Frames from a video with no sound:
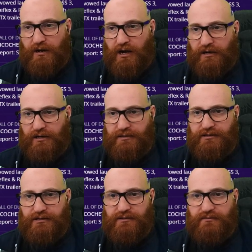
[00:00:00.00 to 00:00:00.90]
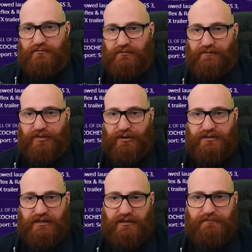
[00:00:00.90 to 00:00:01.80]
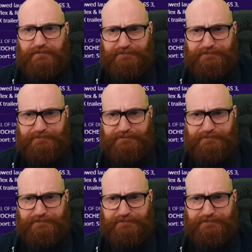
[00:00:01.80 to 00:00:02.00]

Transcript: Hungers, level 13.